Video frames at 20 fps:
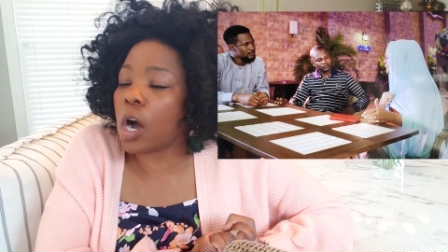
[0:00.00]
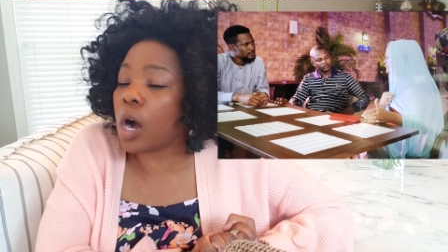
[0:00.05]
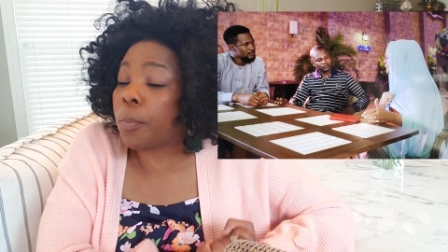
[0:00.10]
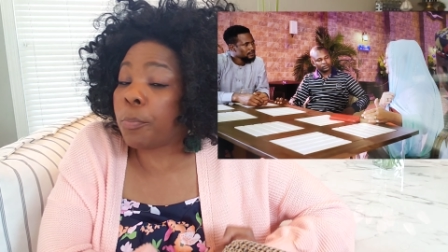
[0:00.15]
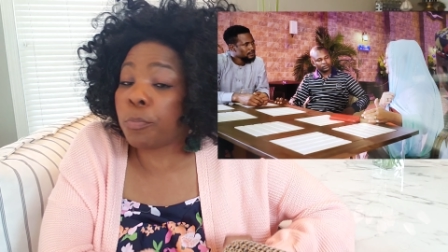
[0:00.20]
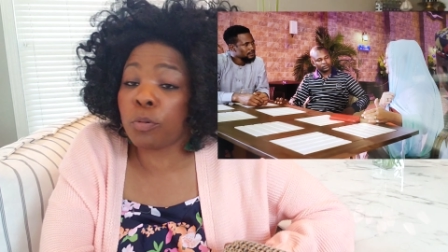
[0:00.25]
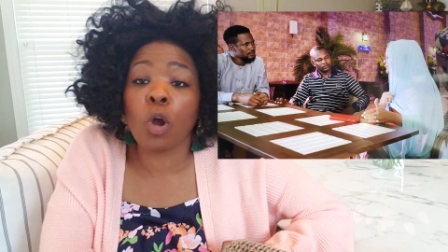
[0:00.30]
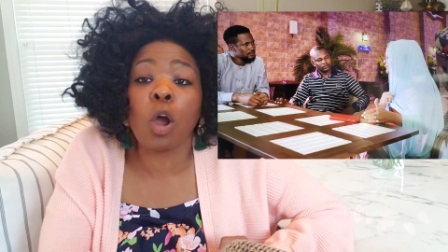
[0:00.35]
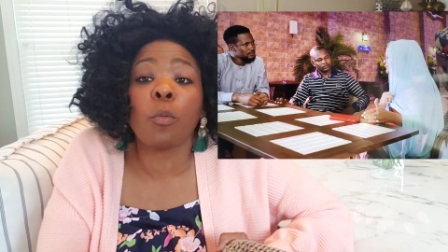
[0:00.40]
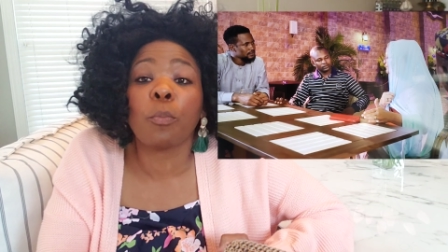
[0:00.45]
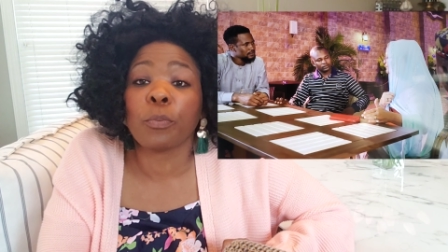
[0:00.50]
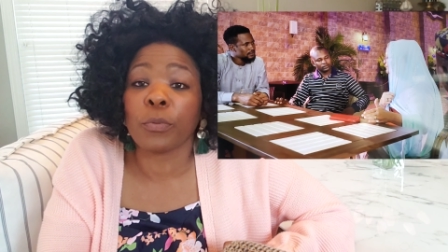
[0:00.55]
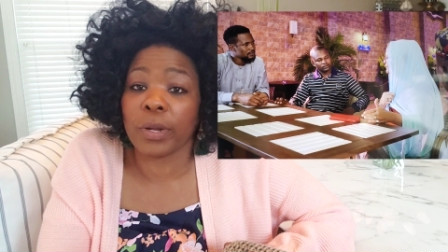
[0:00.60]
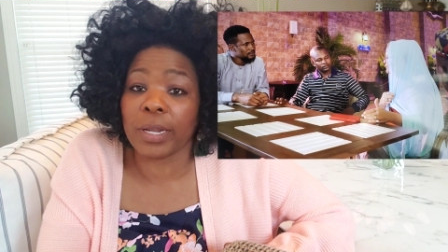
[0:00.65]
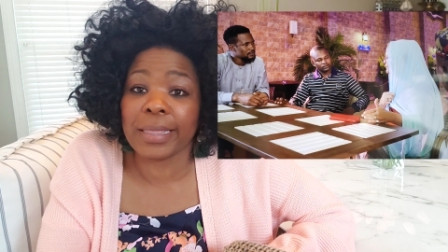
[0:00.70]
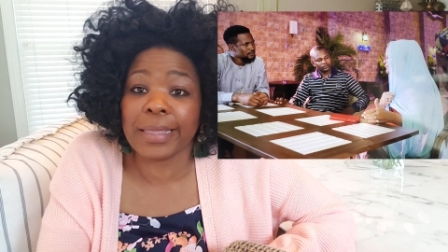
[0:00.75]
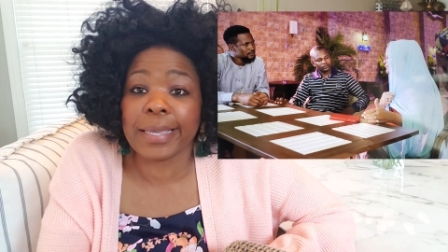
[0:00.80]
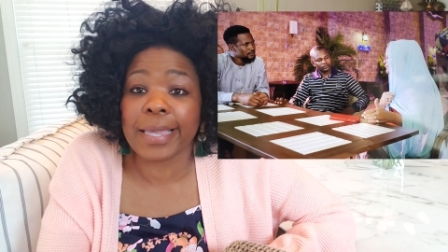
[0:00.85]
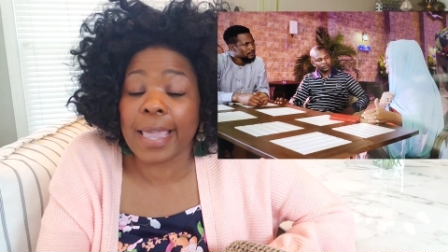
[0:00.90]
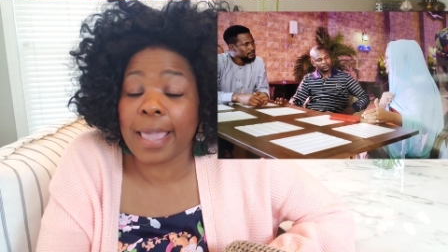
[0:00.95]

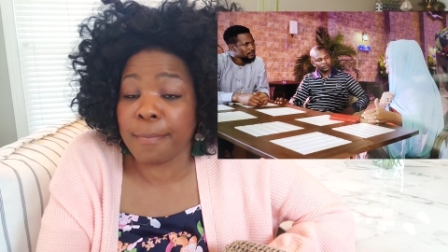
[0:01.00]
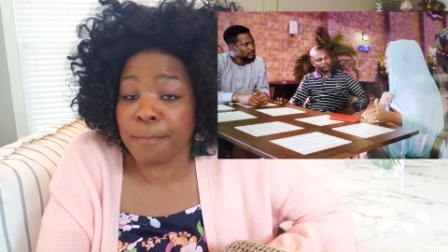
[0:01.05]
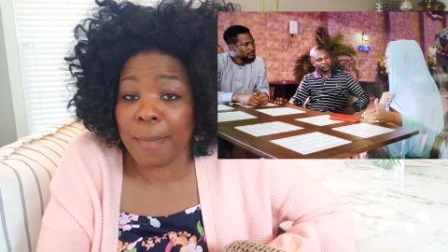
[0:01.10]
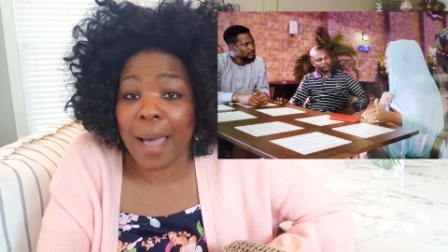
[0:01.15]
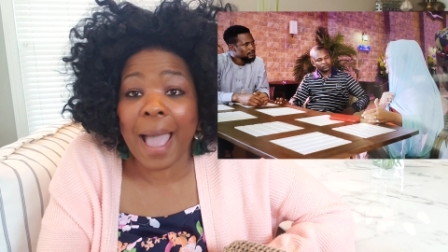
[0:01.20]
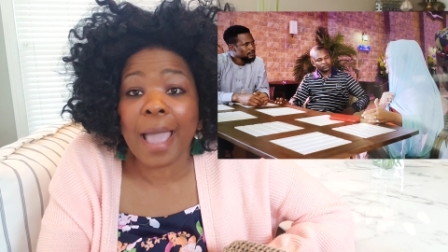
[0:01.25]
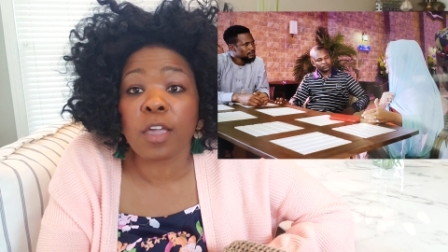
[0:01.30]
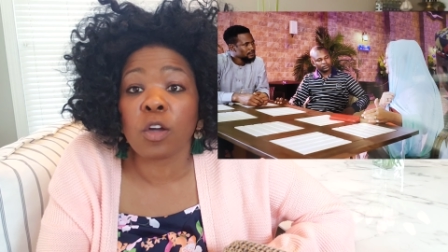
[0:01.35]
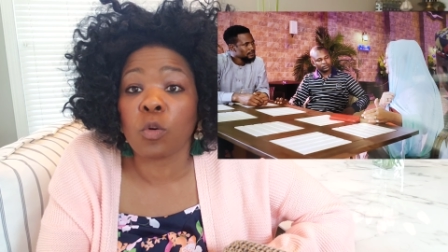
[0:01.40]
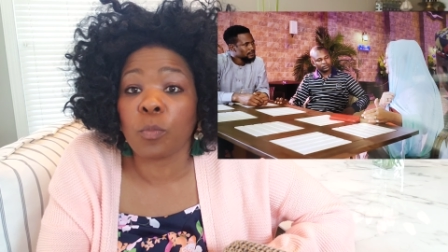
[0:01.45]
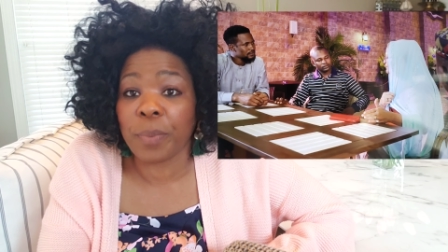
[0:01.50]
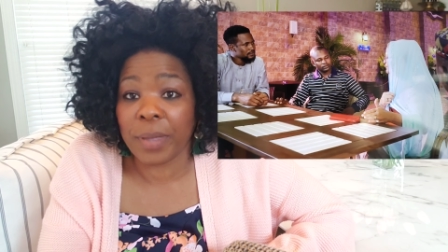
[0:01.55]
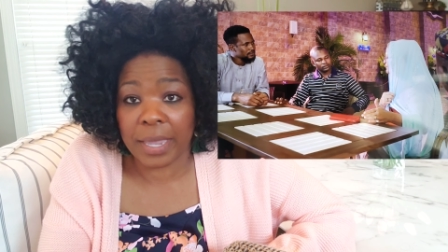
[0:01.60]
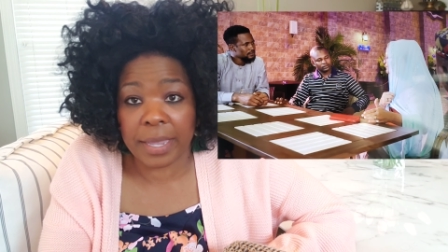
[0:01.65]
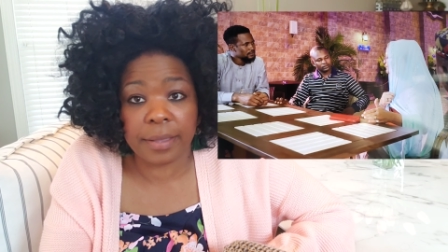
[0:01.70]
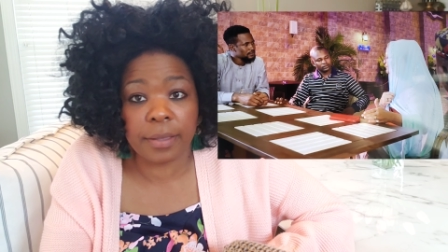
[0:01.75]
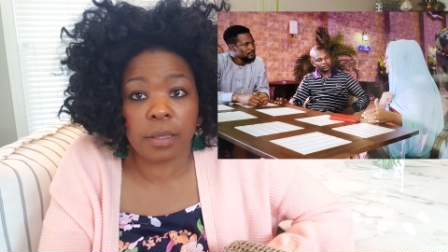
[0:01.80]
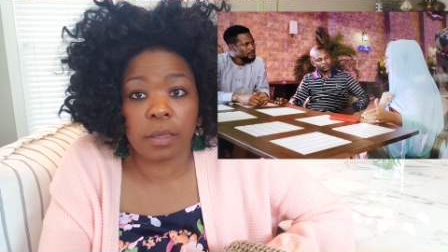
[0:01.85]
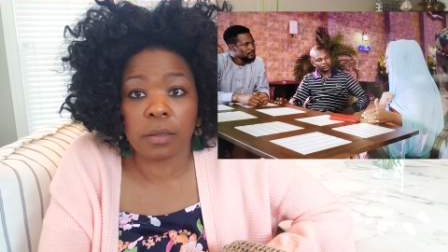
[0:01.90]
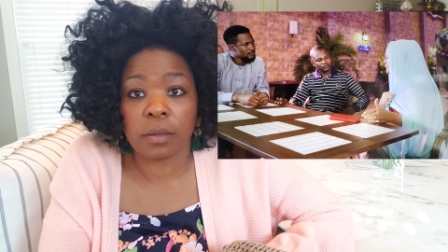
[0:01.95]
appropriately, in my
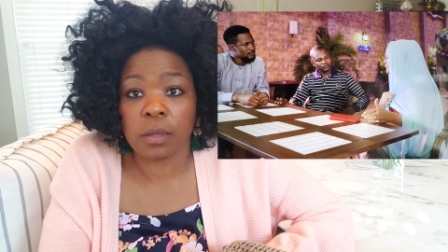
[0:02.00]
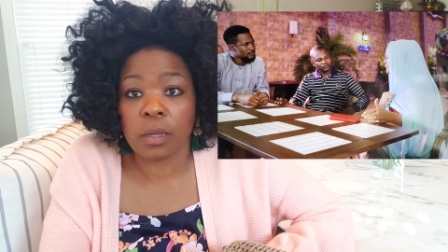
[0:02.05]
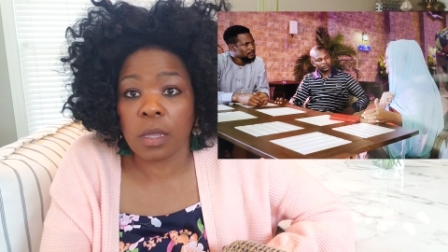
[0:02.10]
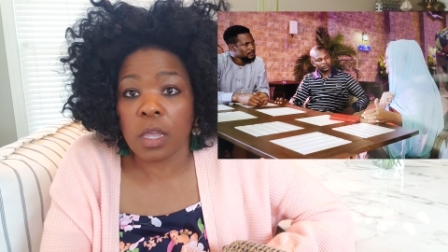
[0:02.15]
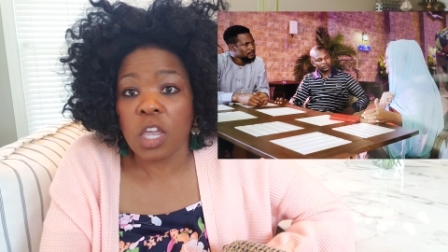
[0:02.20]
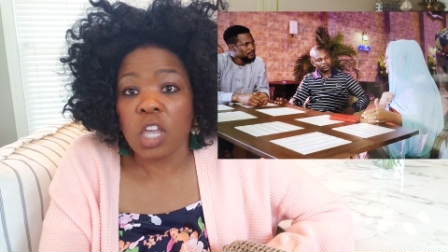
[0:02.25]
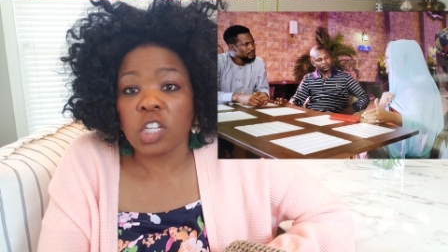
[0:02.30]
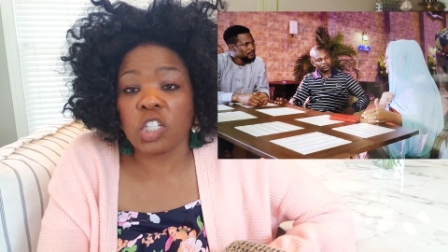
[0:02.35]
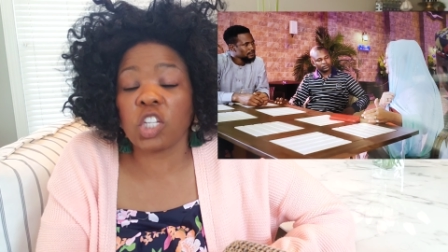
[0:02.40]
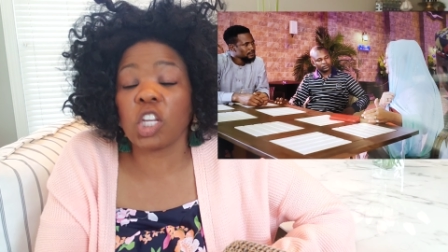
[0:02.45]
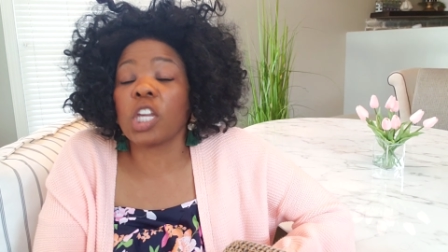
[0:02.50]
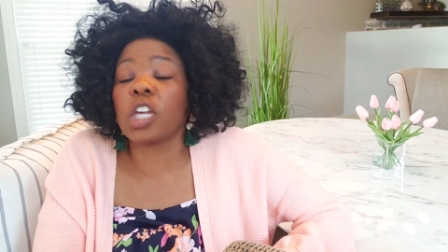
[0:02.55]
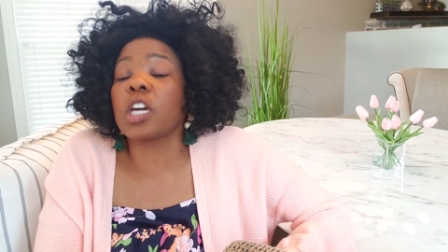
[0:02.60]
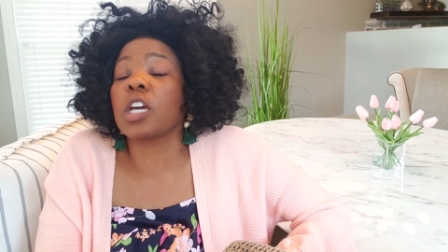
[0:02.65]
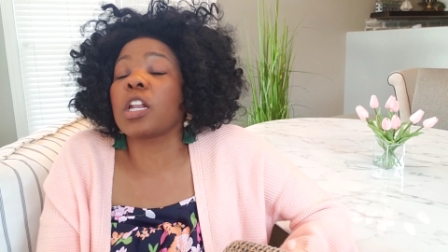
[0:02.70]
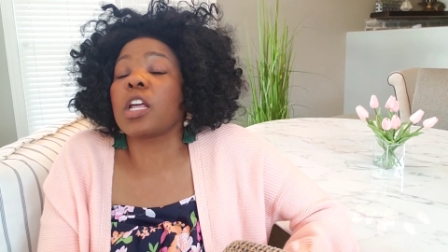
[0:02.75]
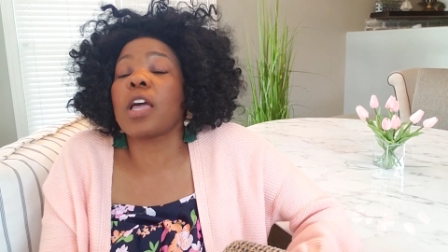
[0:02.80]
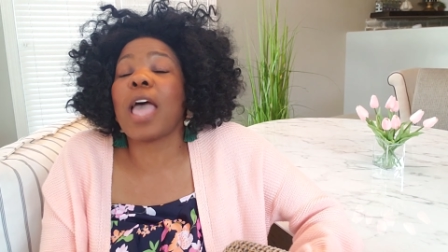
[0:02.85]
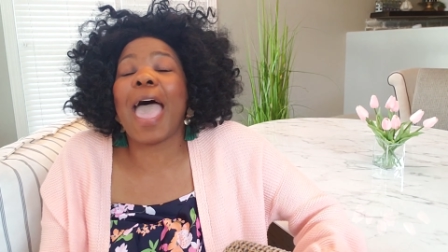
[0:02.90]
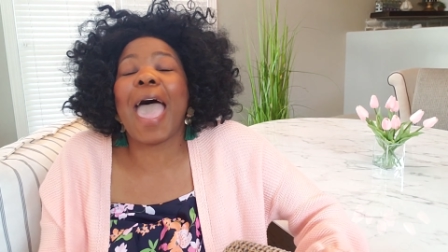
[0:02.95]
opinion. She
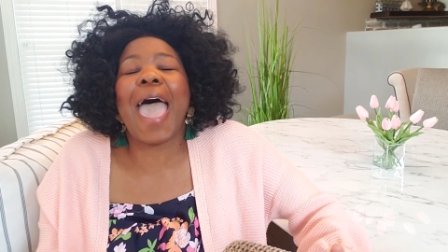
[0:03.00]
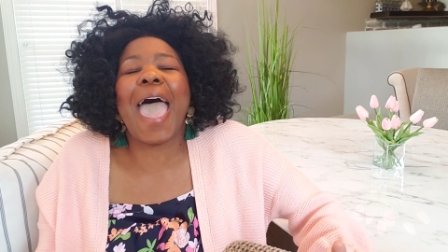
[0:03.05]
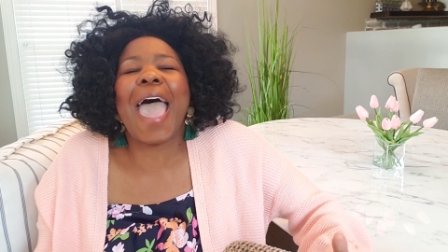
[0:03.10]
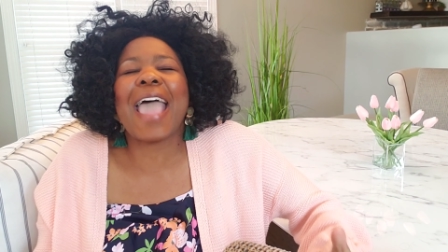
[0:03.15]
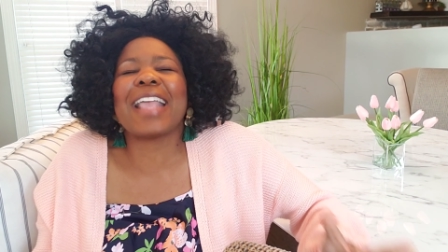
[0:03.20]
could have,